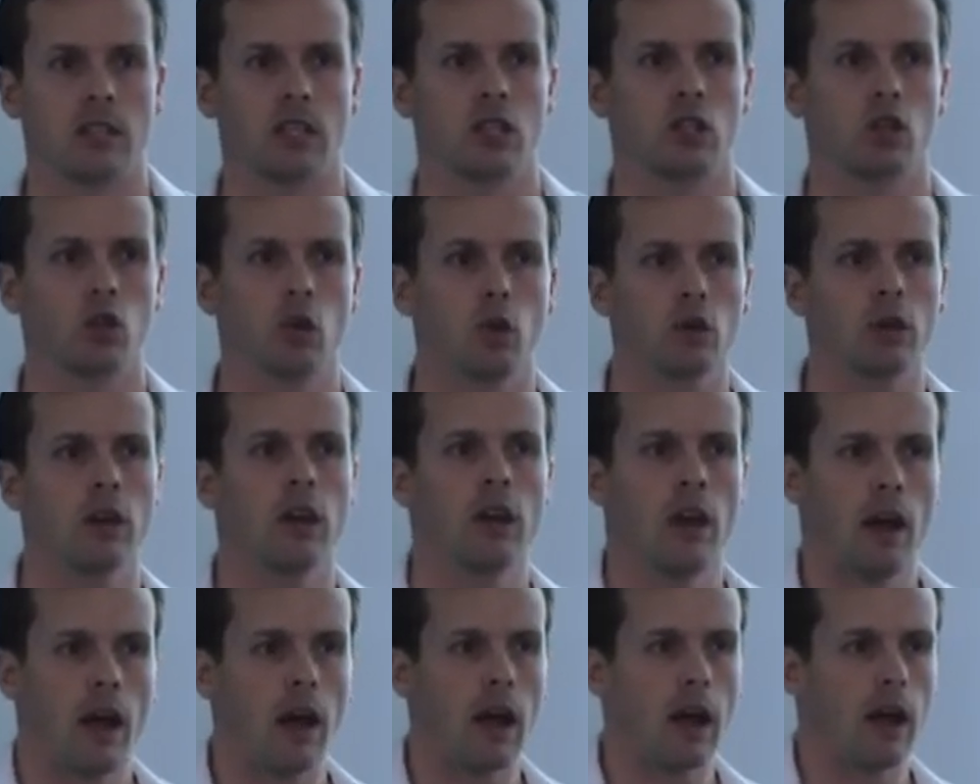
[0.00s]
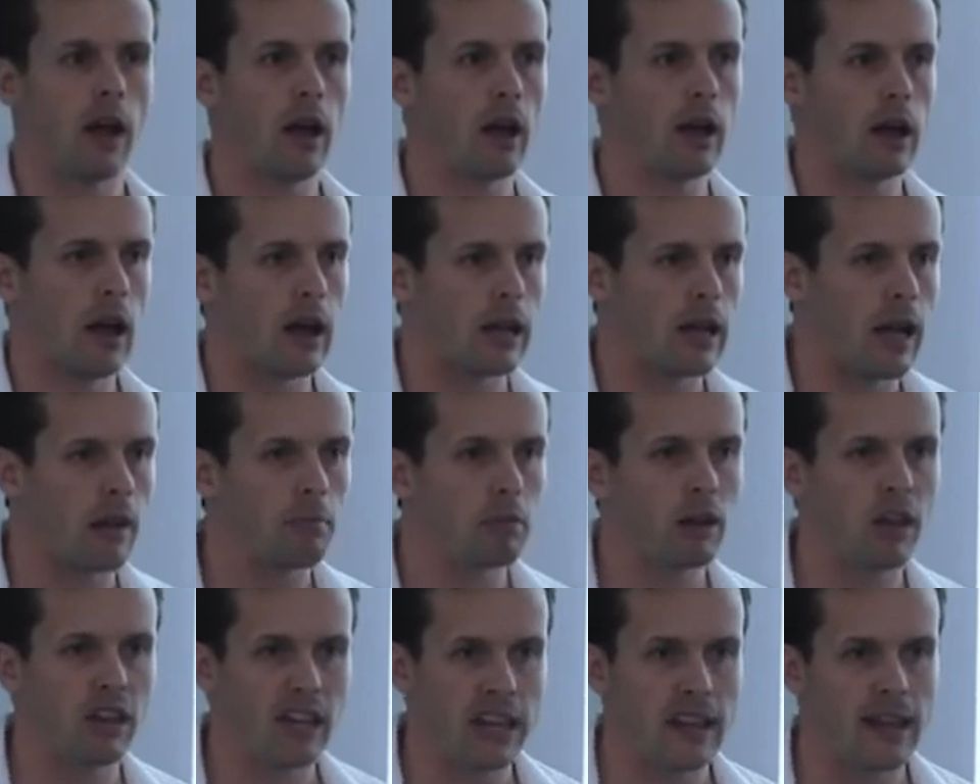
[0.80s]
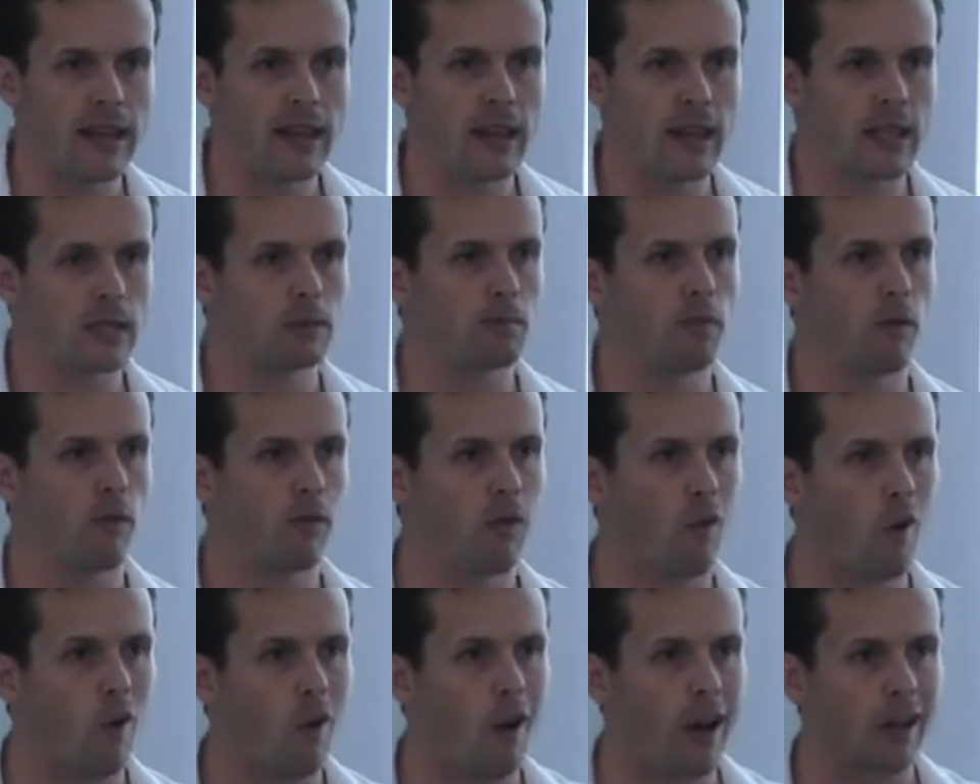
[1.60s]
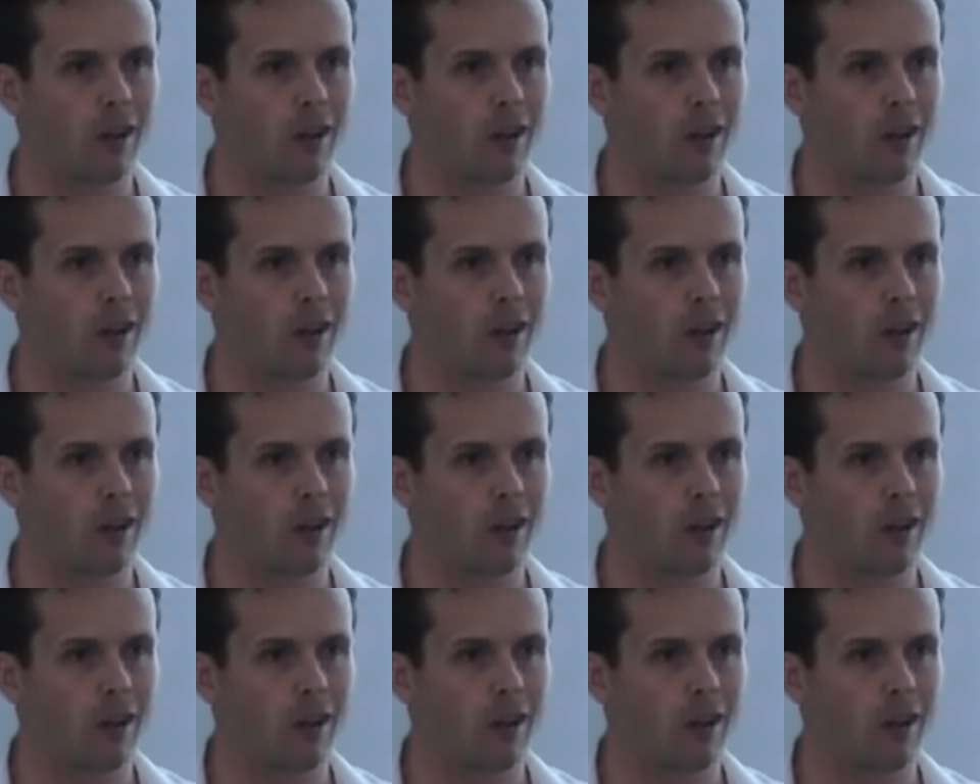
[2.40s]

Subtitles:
it took a couple of years before